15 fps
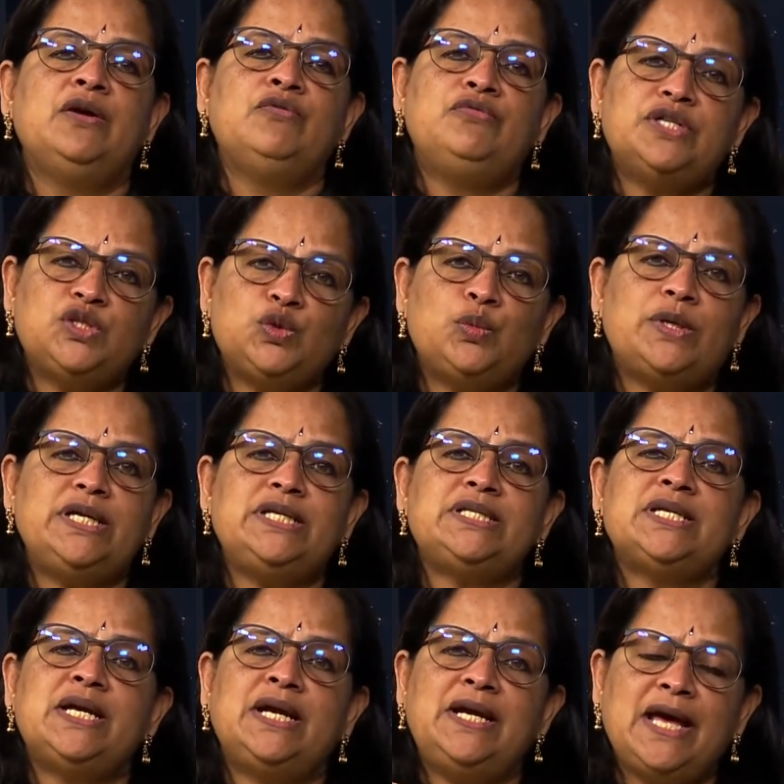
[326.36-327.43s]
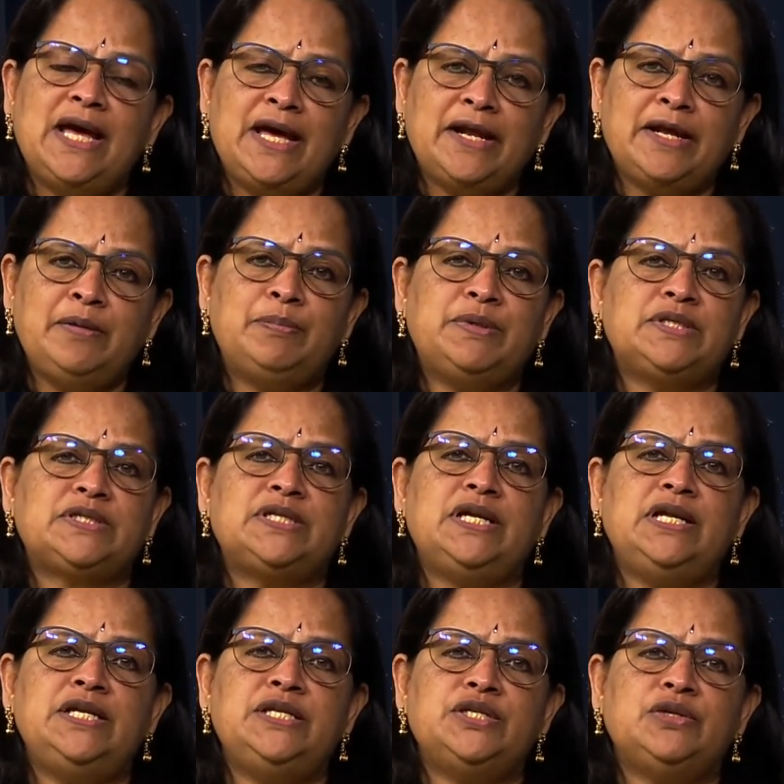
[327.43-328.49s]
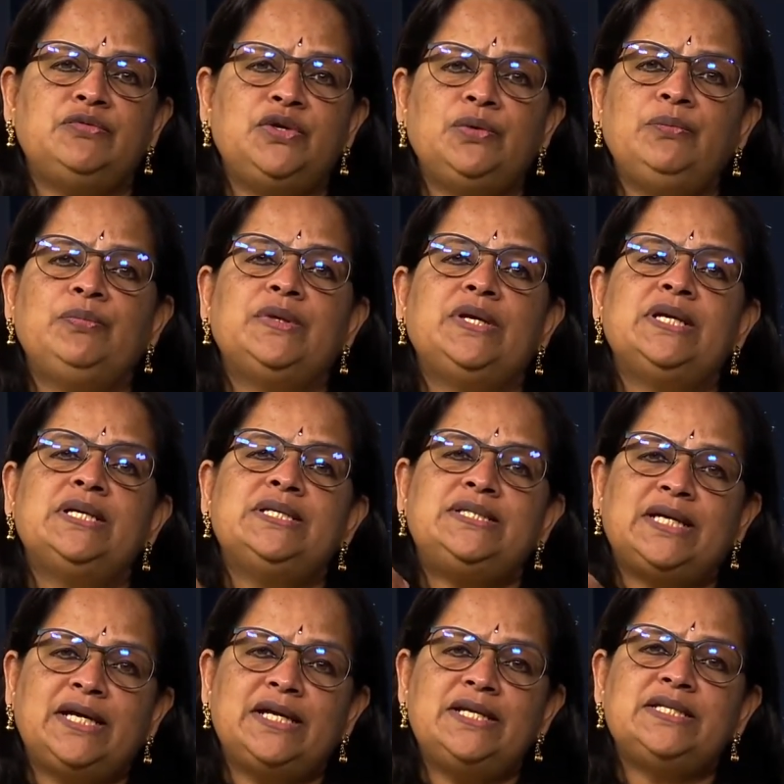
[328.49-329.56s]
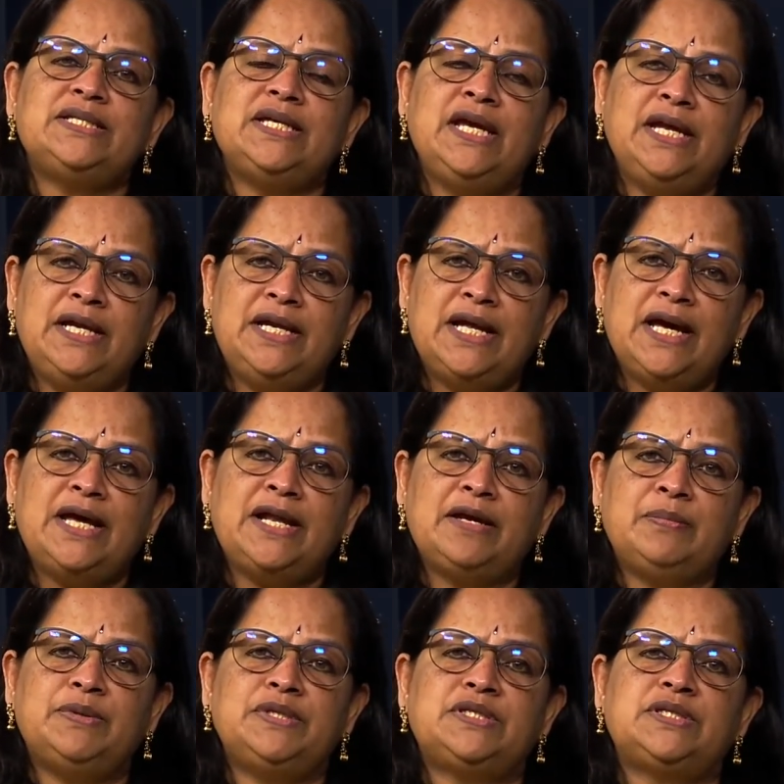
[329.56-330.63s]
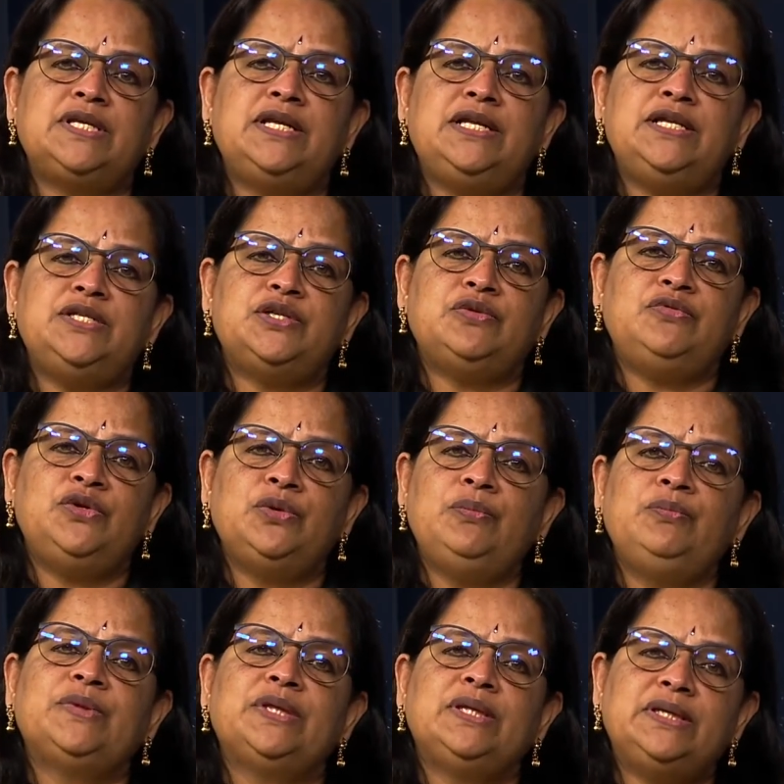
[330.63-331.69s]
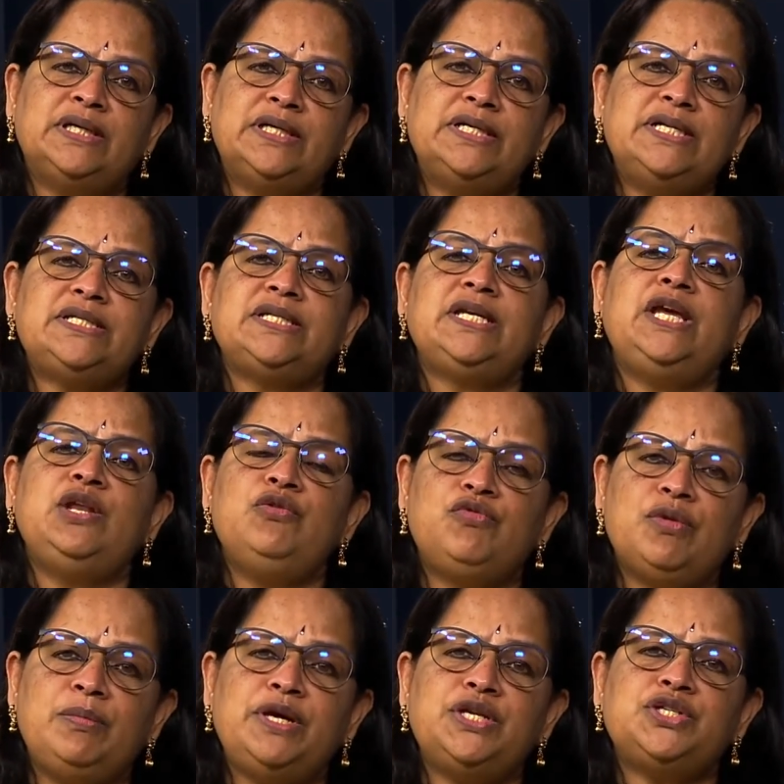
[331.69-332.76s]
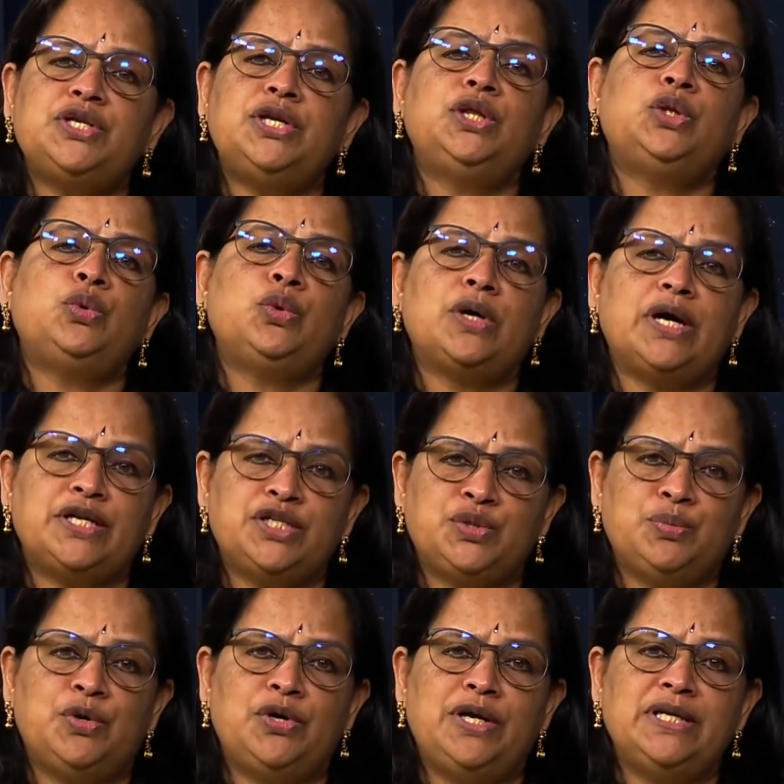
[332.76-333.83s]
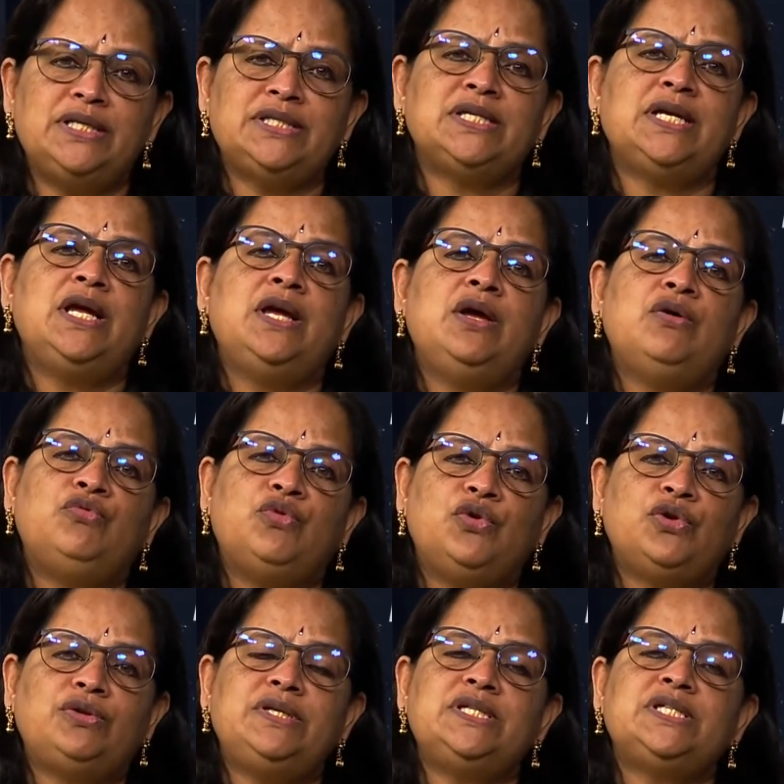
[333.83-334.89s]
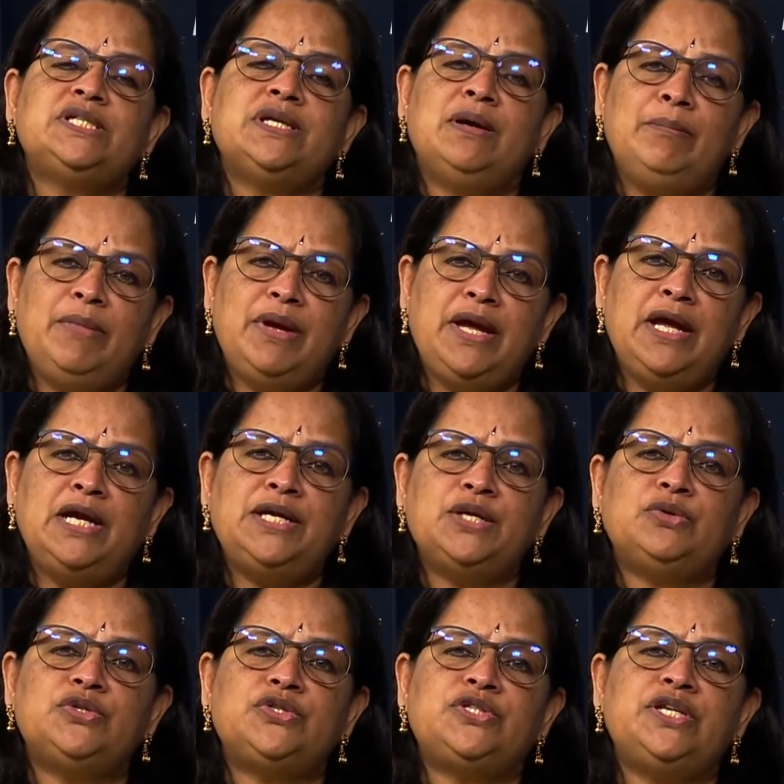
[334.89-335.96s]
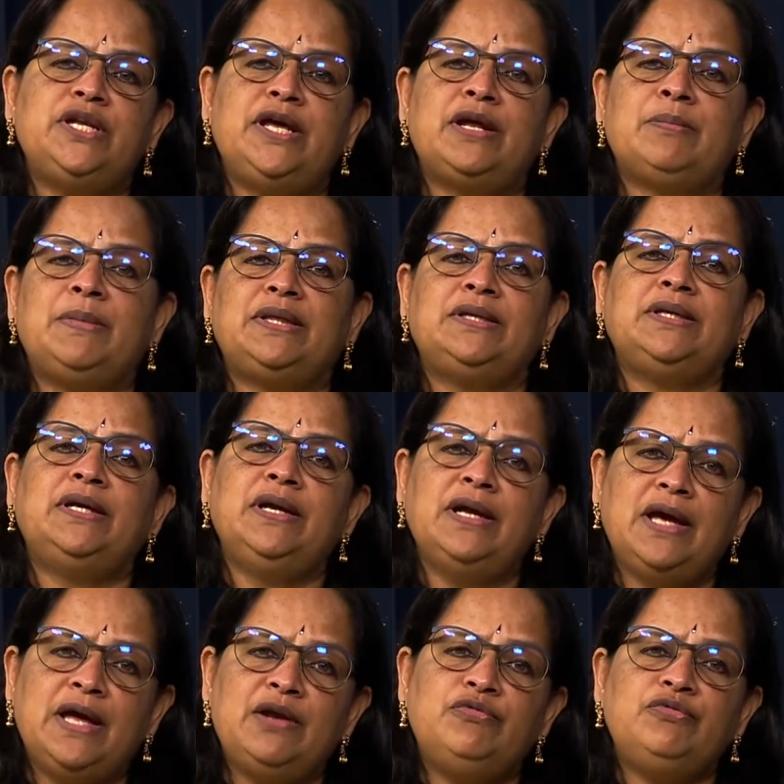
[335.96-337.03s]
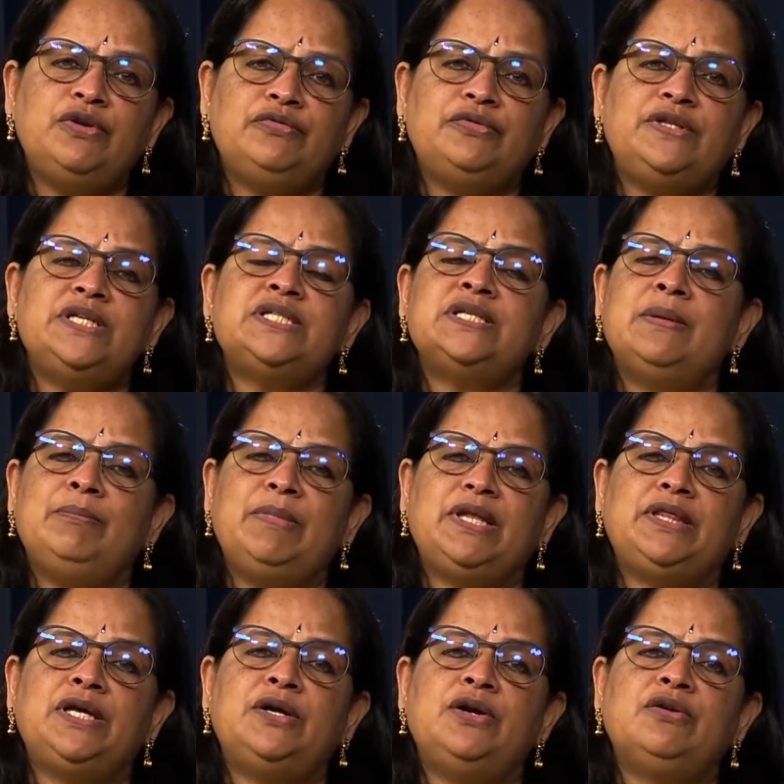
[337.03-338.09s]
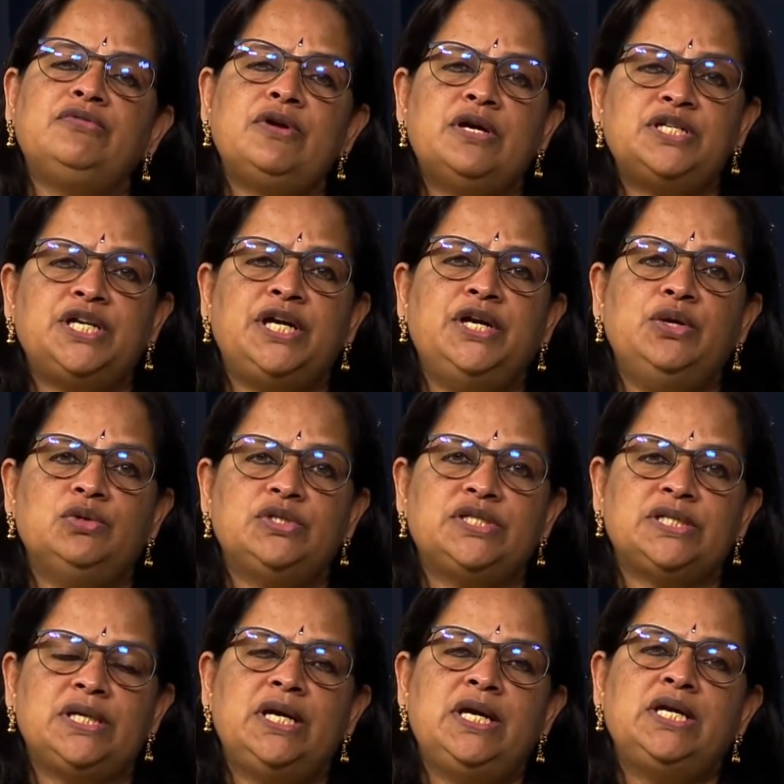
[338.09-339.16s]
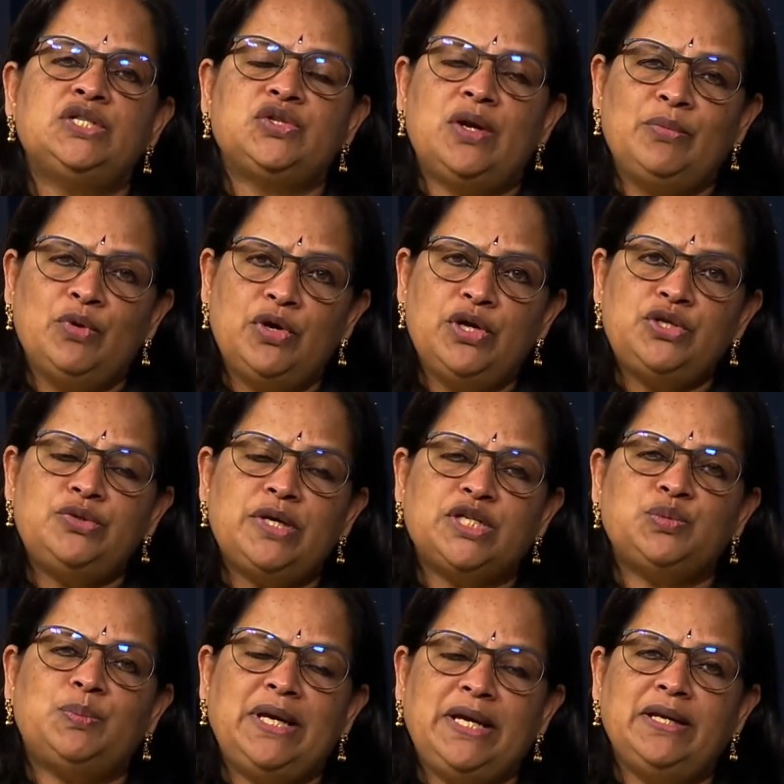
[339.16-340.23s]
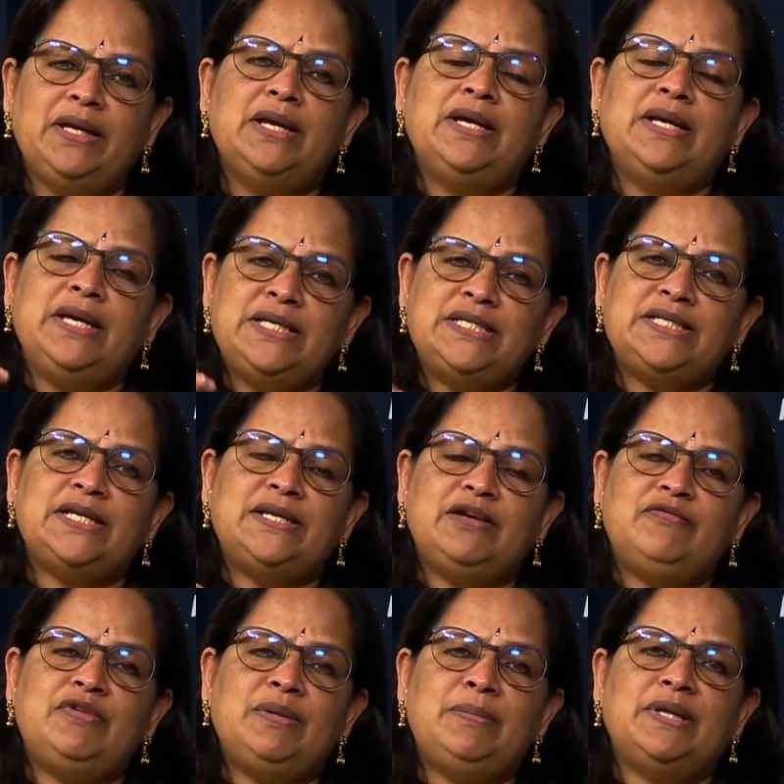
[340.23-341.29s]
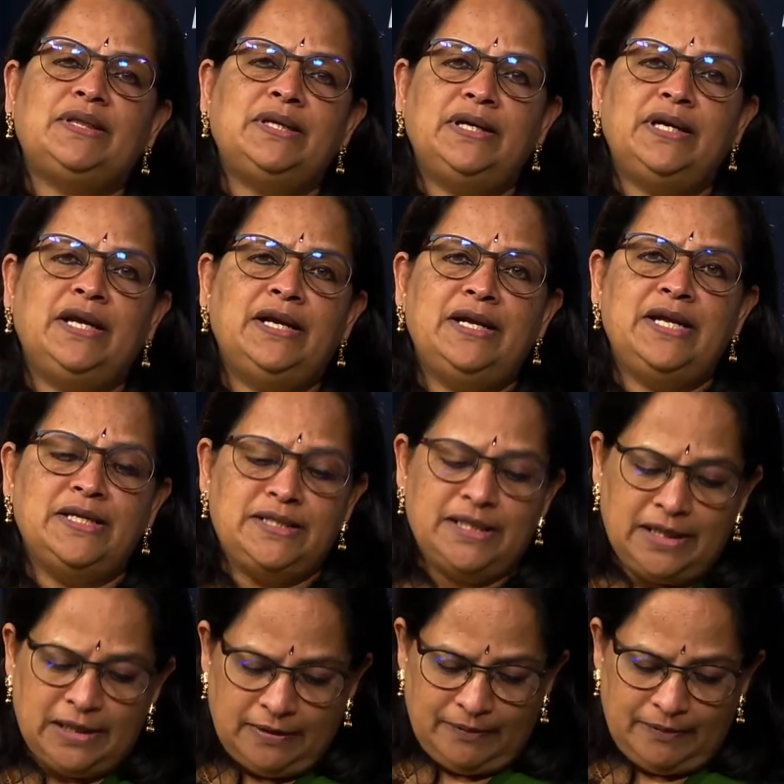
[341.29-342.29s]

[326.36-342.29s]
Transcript: First one is direct personal interview. Second is indirect personal interview. Third is information through correspondence. Fourth is mailed questionnaire method. And fifth is method of schedules. So, I am going to explain each and every method in detail.